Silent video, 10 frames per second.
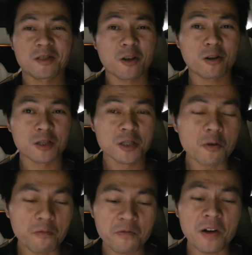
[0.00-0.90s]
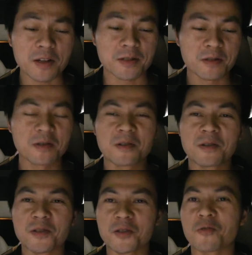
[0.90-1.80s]
charge so fast,
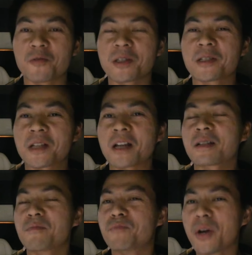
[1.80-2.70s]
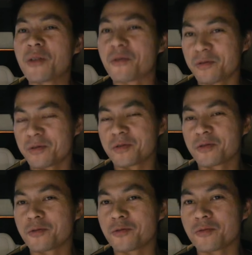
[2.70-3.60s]
so it is actually better
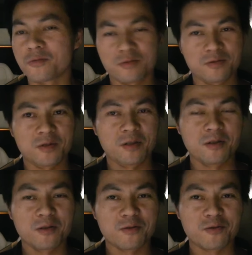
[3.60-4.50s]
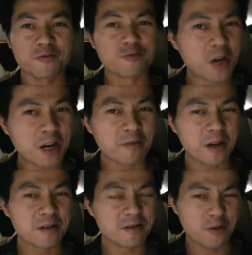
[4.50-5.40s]
to to drive
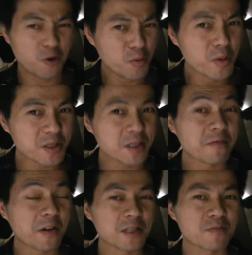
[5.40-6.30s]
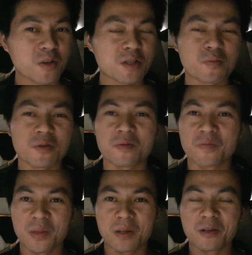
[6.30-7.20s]
almost as fast as possible
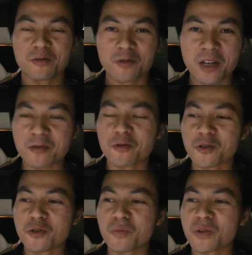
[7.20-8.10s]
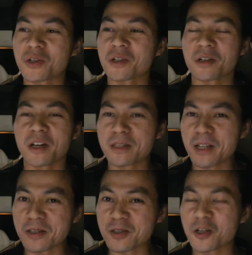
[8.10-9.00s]
to get to the supercharger and
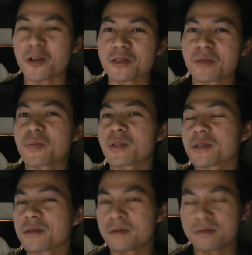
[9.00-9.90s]
then charge up, because